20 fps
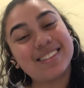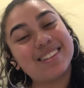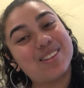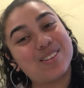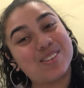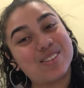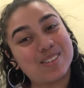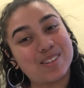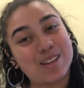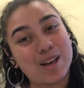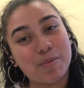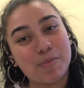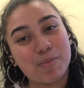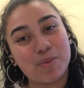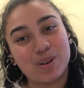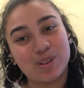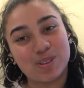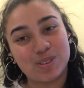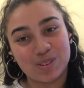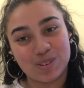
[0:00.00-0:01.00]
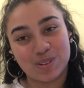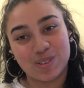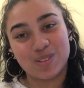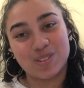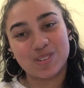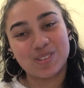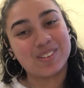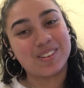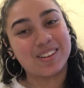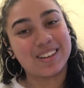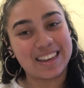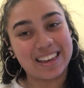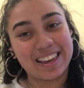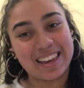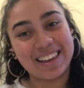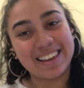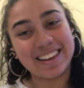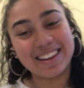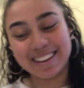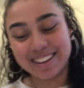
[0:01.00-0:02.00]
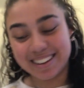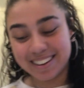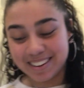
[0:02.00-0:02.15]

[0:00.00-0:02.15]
los amo a todos, okay?